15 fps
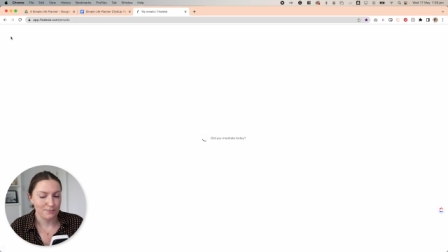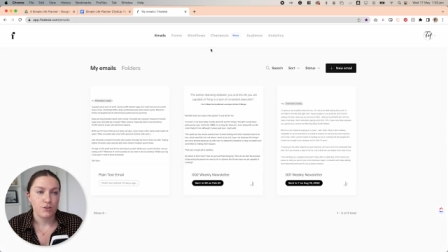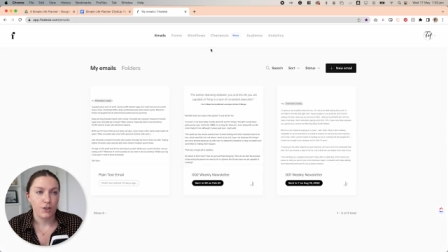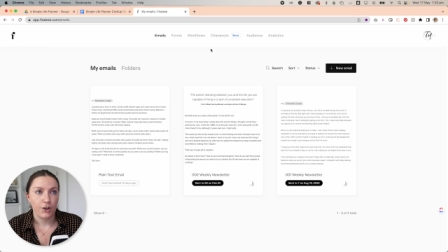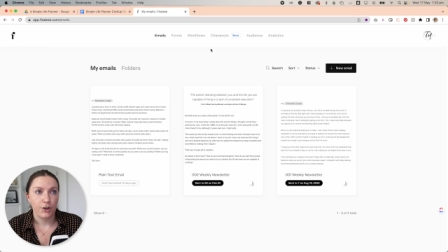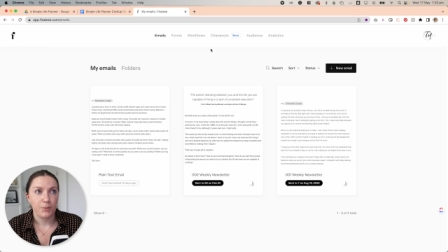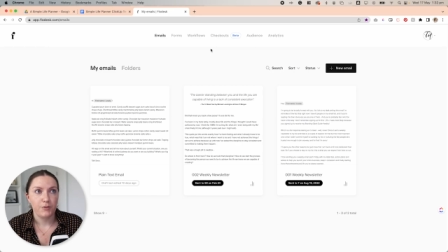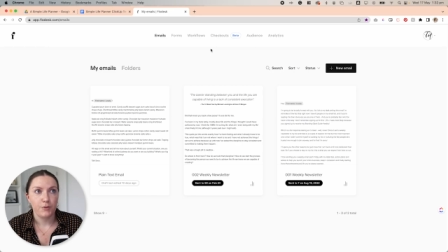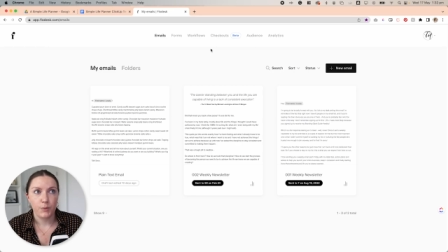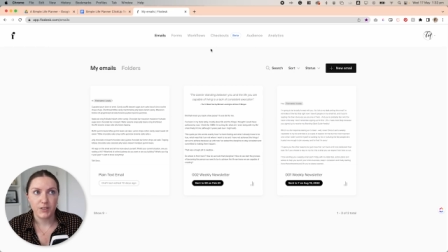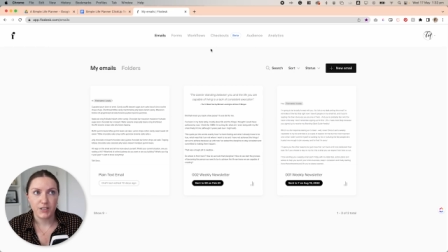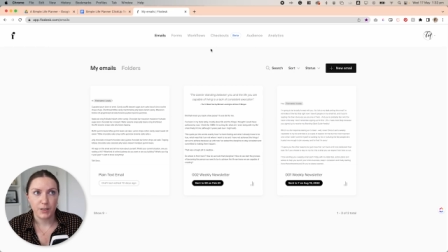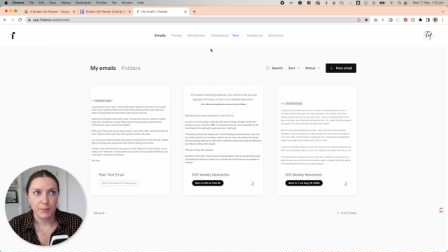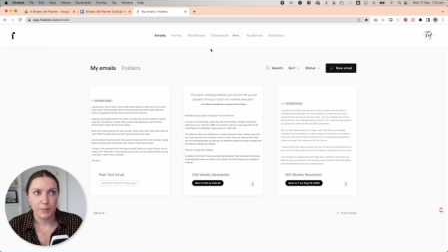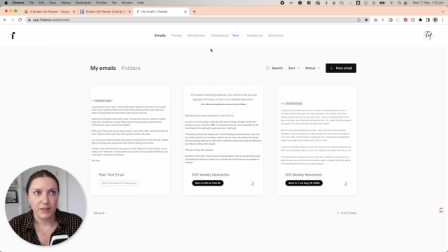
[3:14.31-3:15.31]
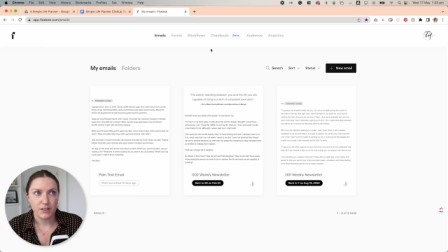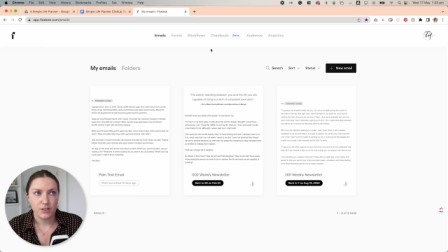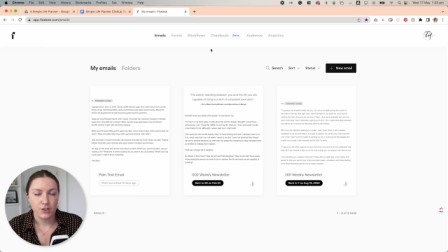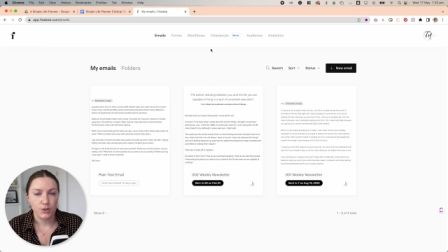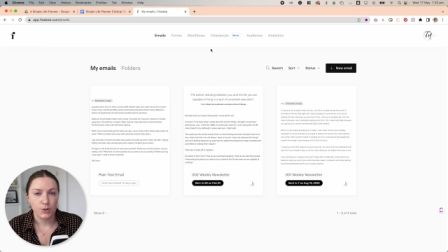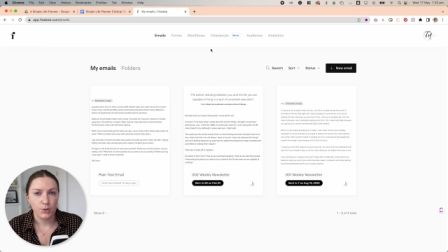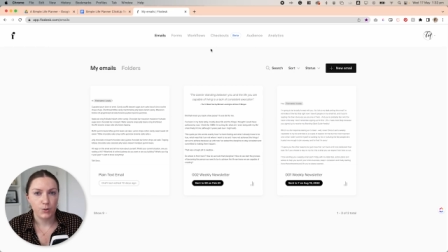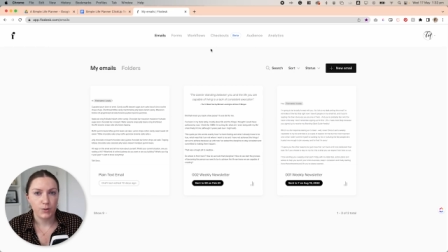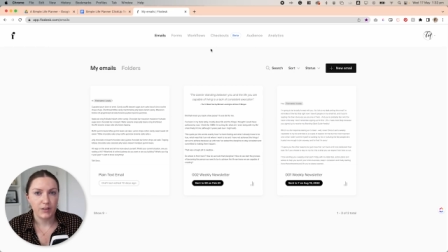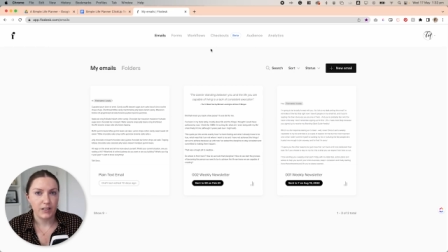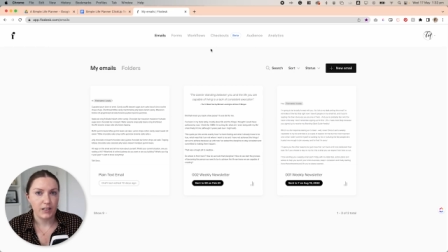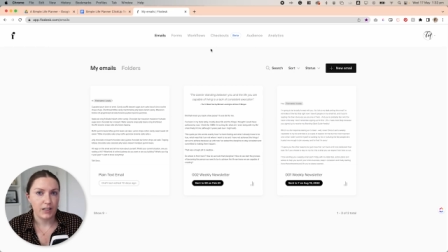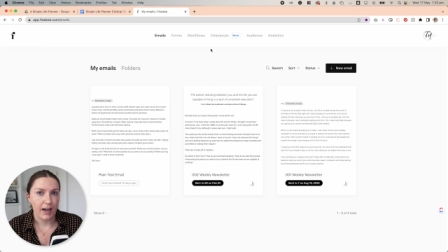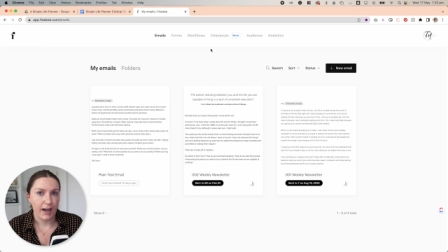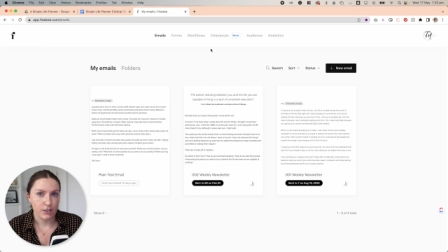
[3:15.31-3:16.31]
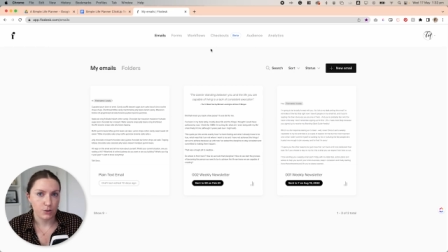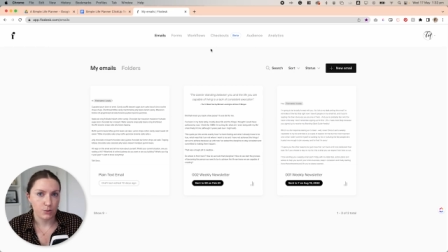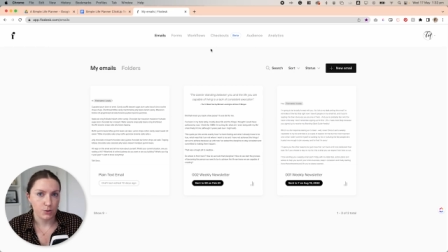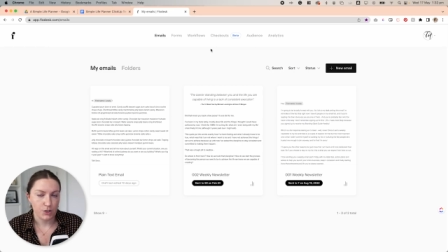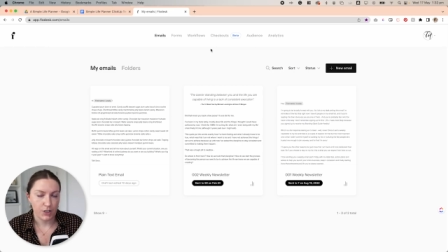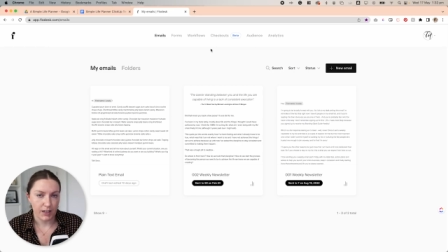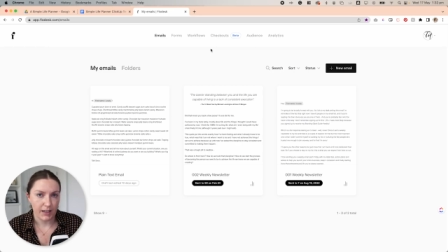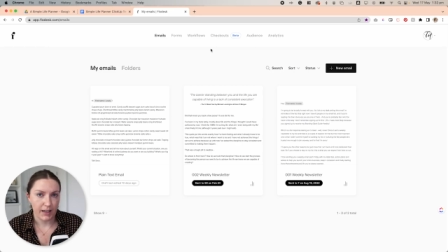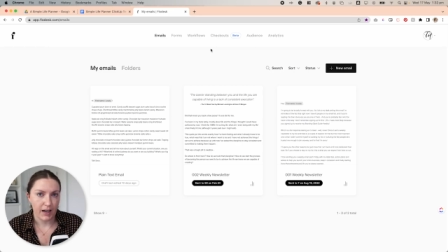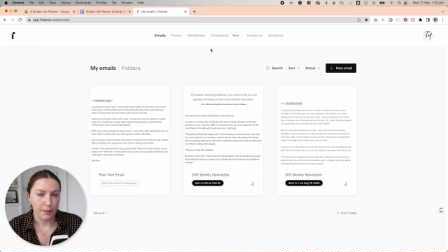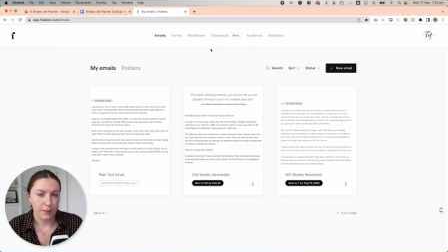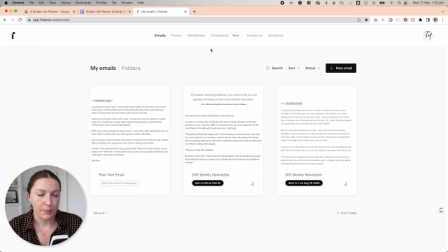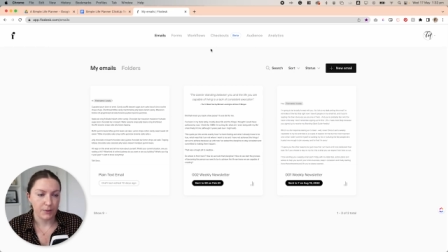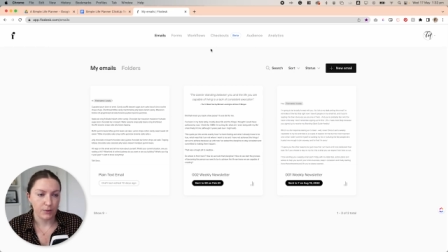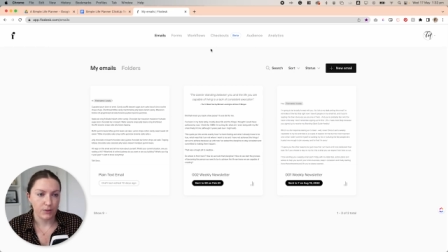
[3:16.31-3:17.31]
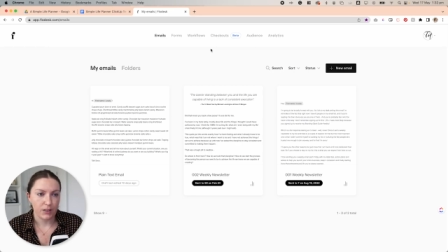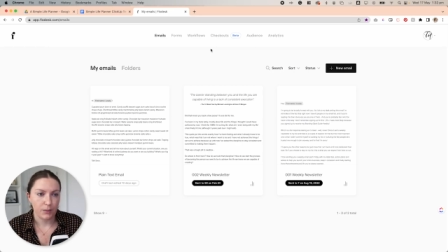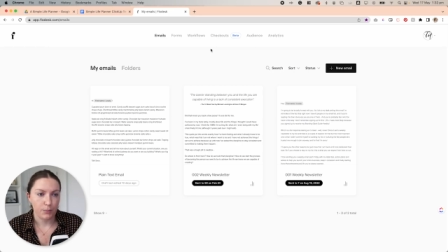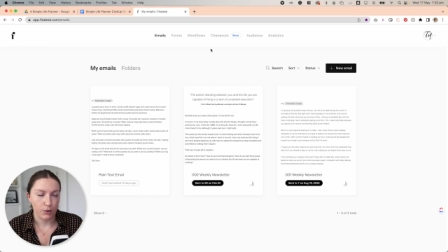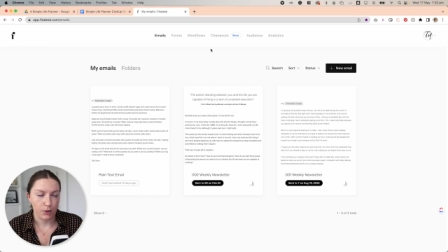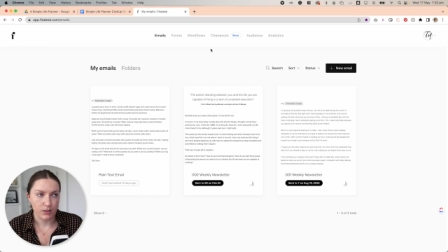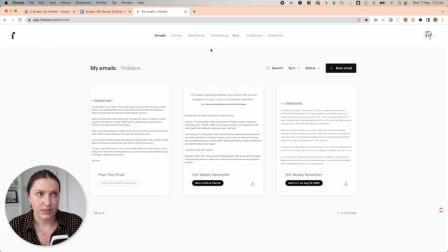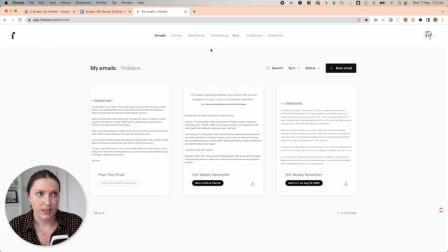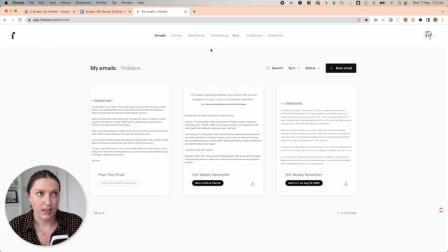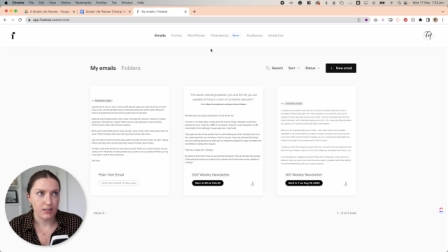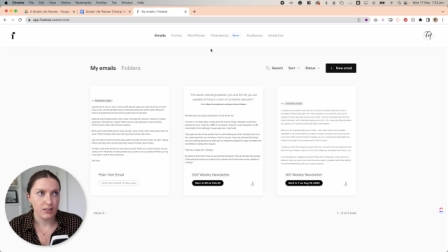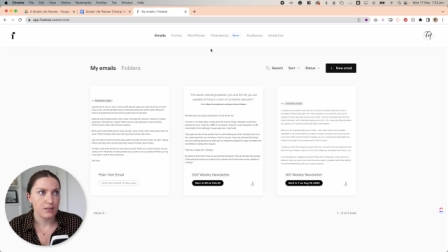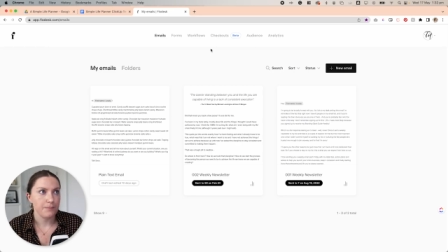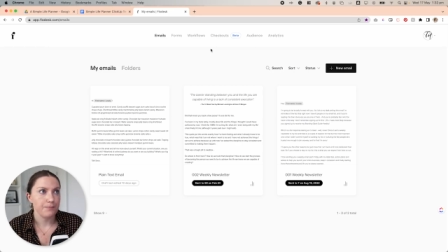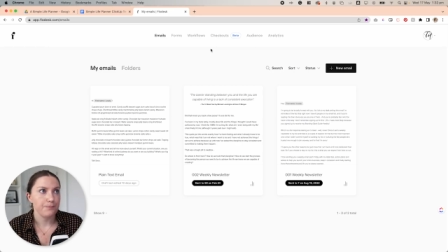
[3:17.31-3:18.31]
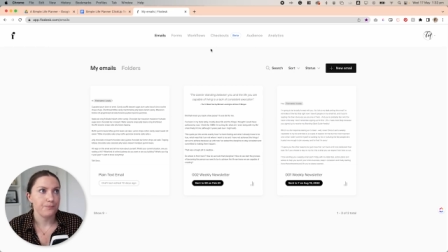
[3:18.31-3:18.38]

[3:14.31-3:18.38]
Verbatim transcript: So before we jump into the actual checkout building process,